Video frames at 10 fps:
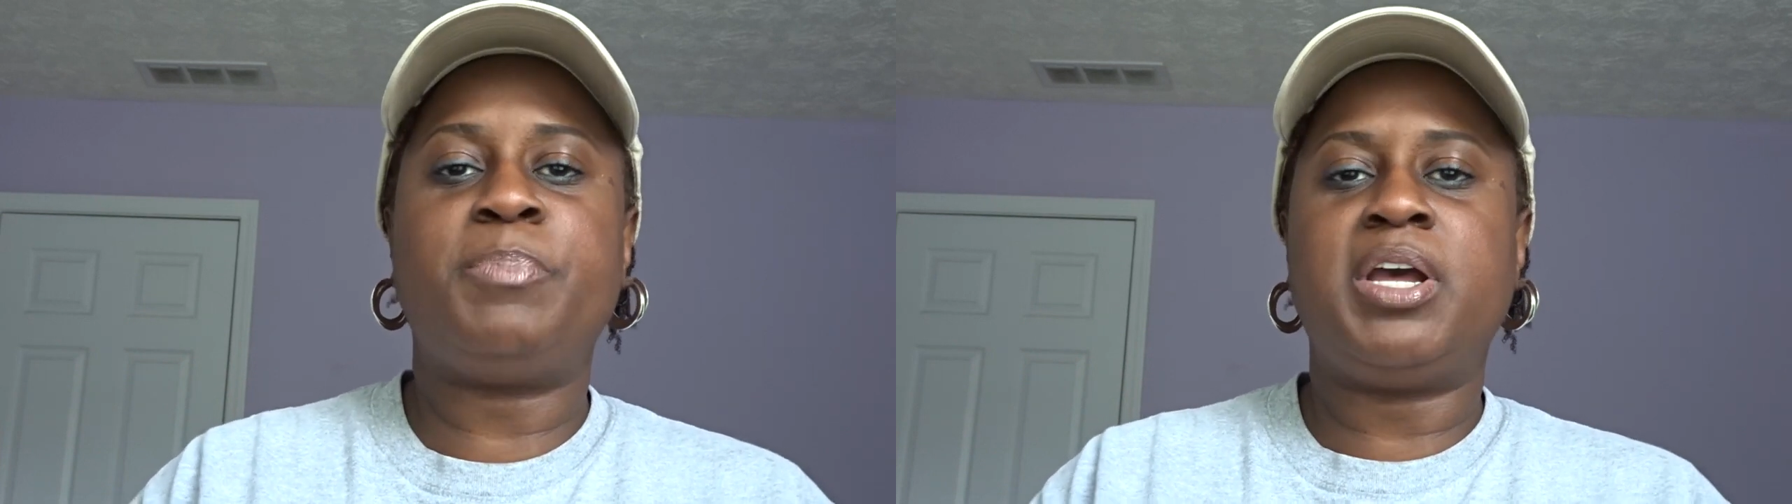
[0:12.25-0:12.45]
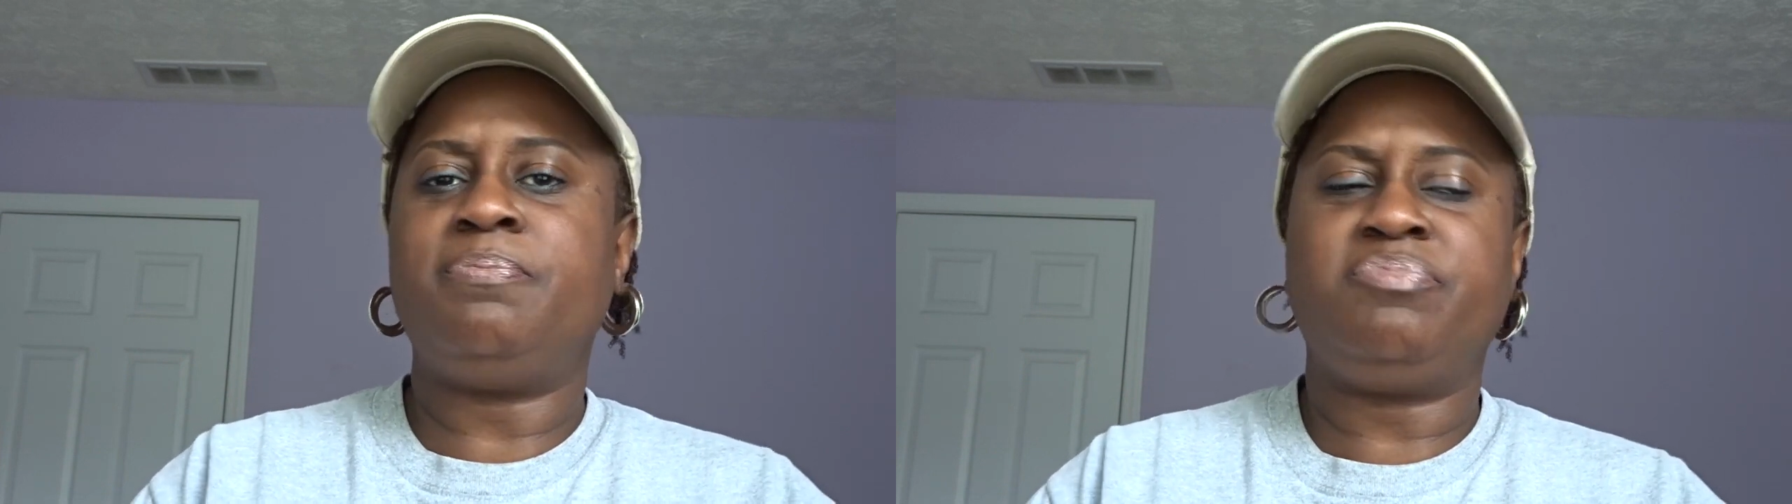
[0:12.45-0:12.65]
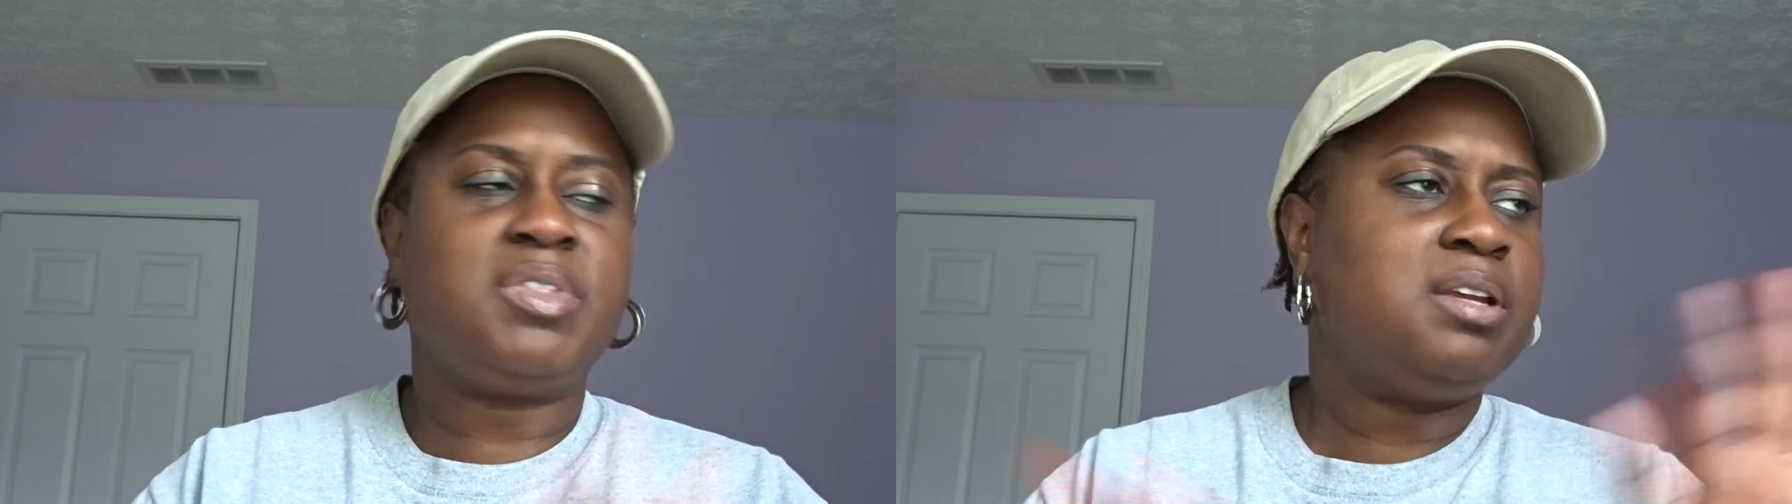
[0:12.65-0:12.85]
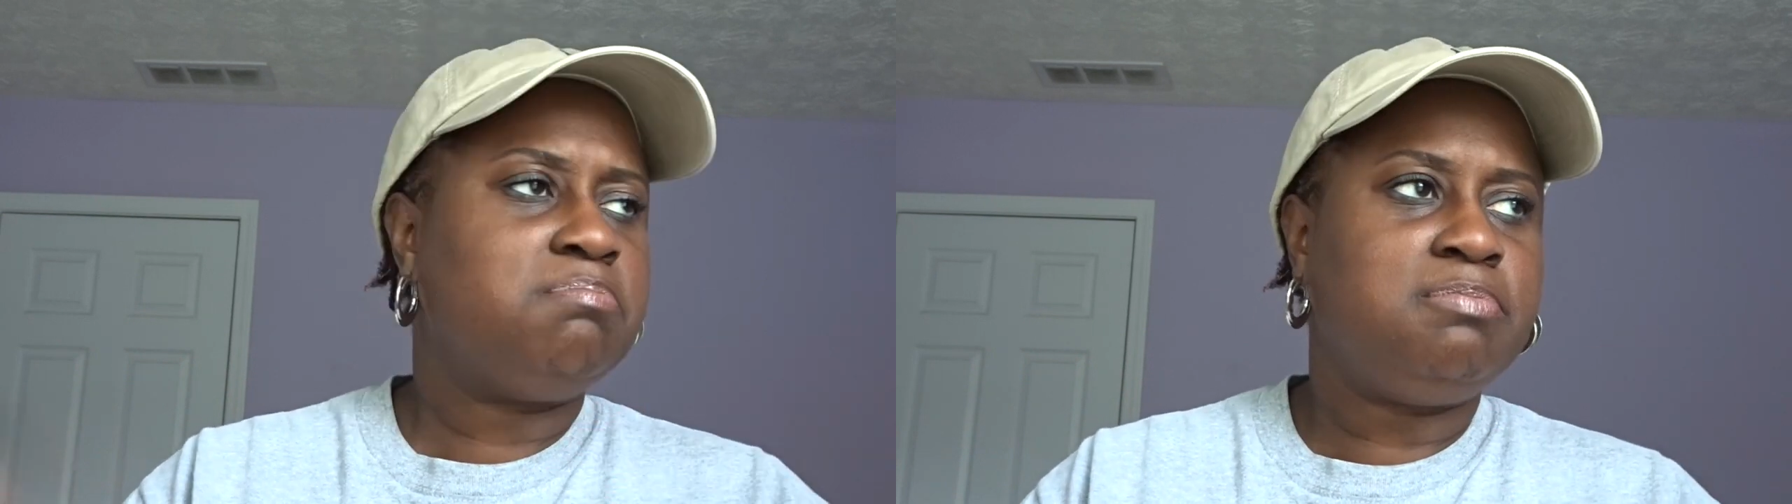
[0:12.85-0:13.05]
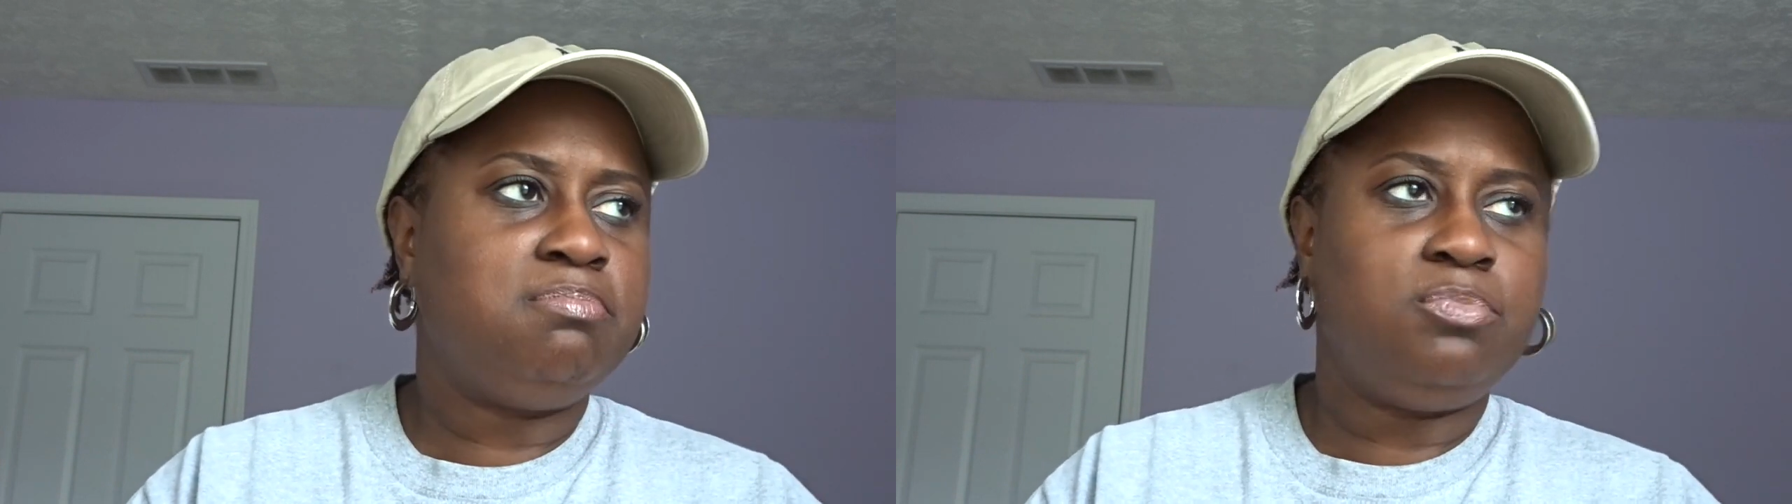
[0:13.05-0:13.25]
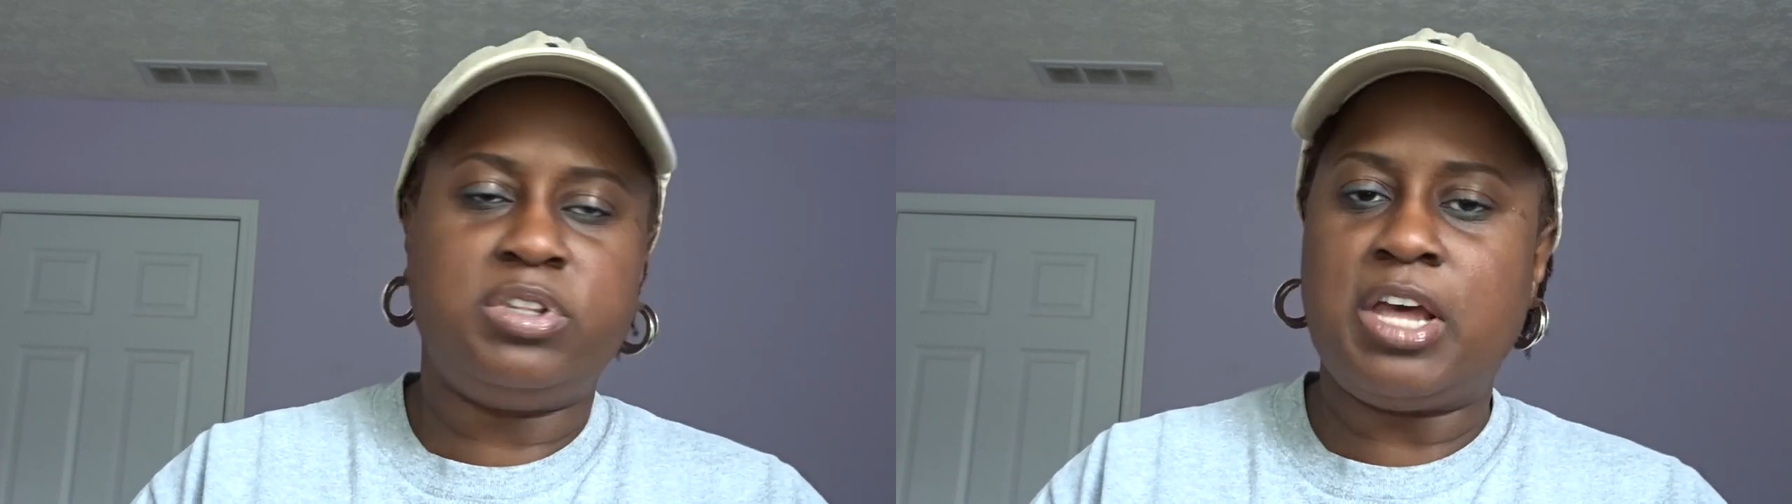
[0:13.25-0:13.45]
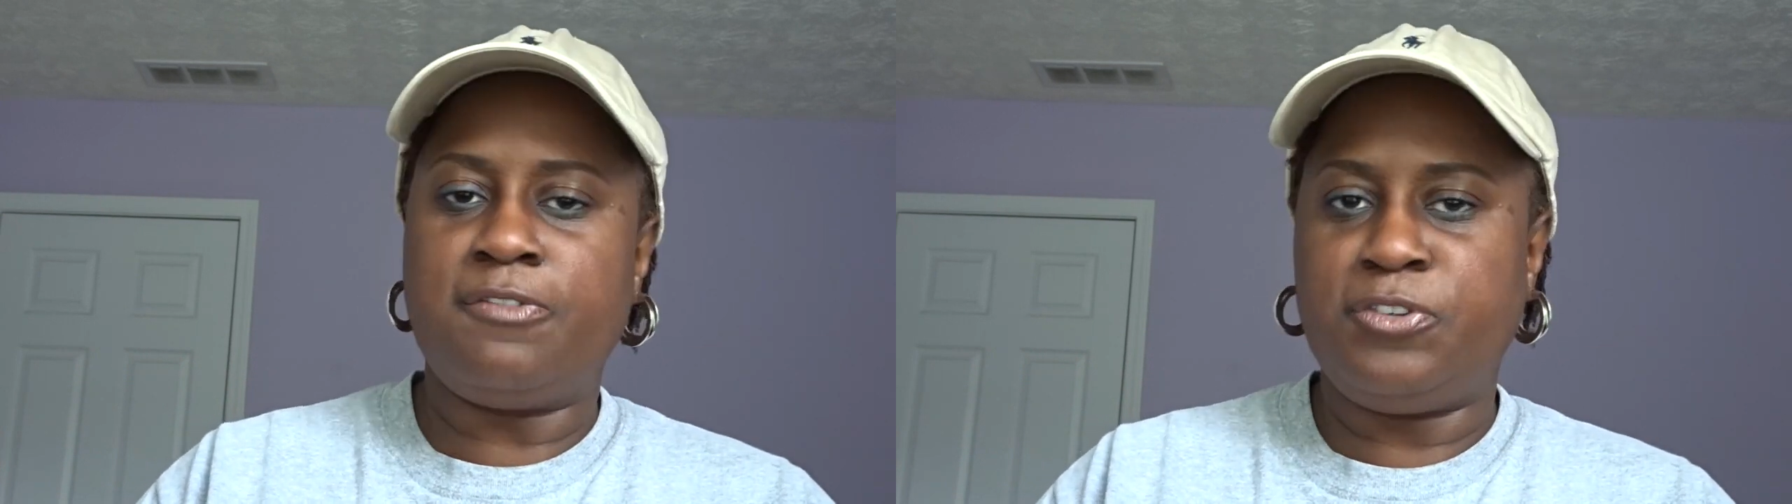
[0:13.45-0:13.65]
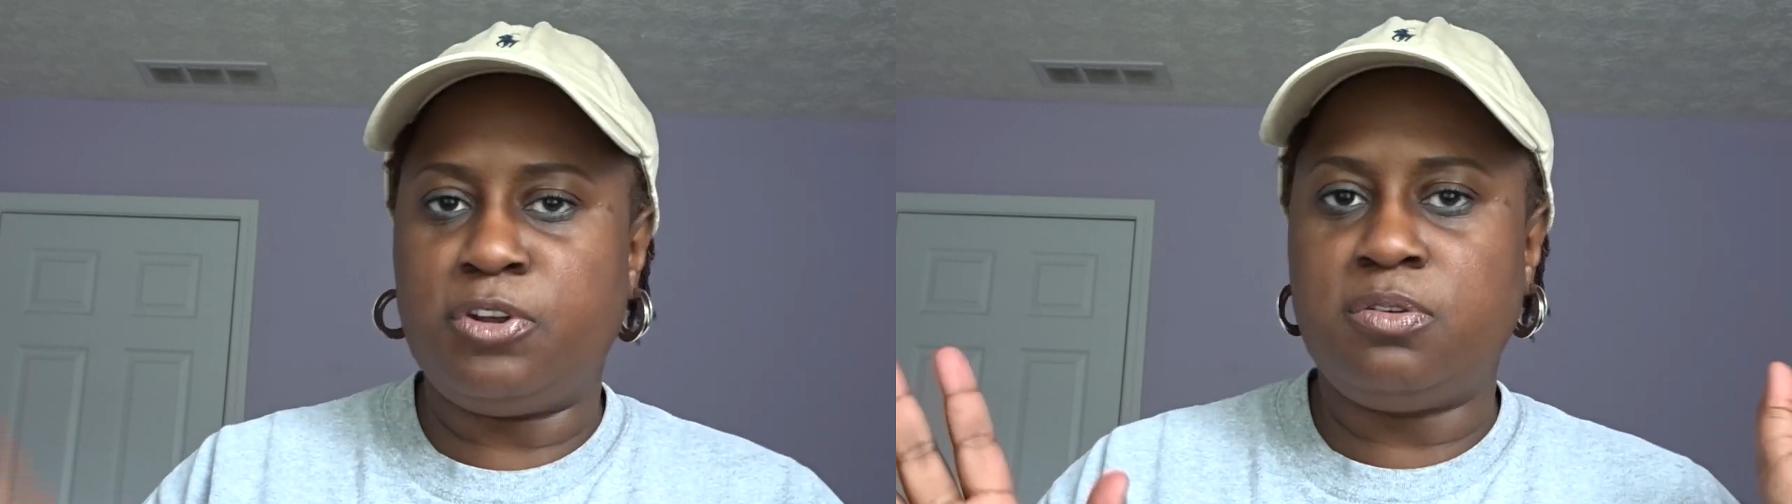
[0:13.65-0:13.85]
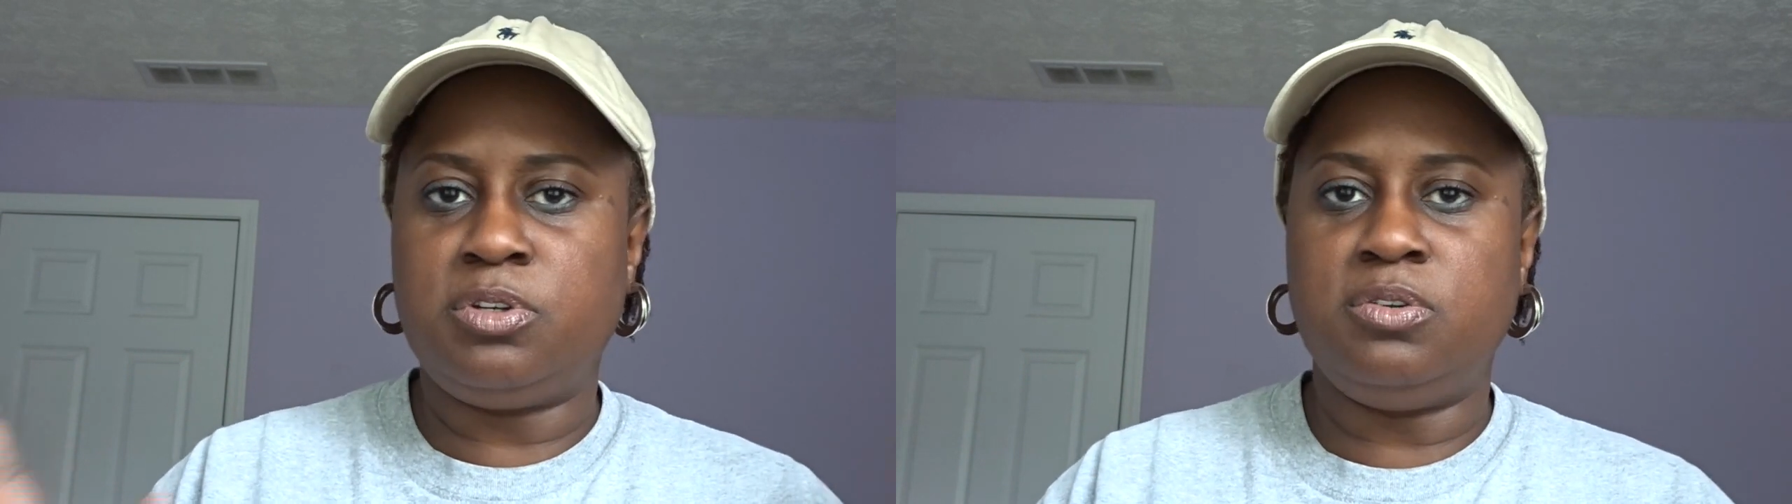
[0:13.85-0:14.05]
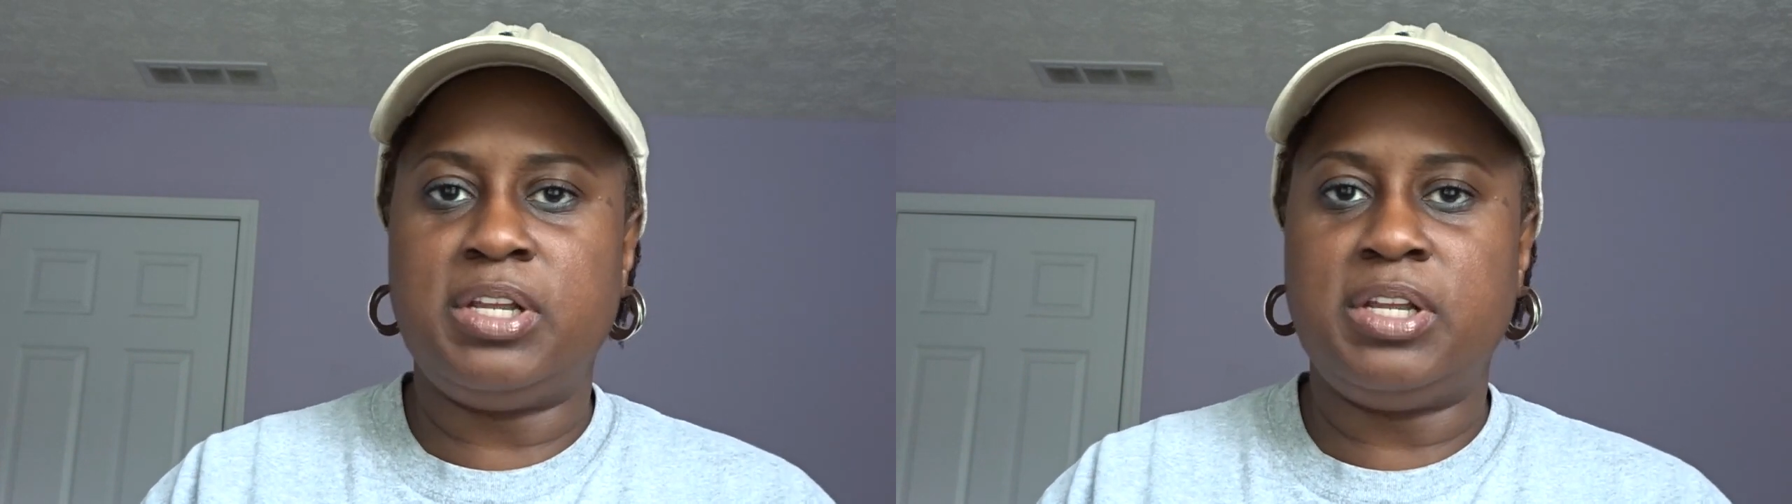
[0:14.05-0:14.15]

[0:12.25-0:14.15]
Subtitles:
But without further ado,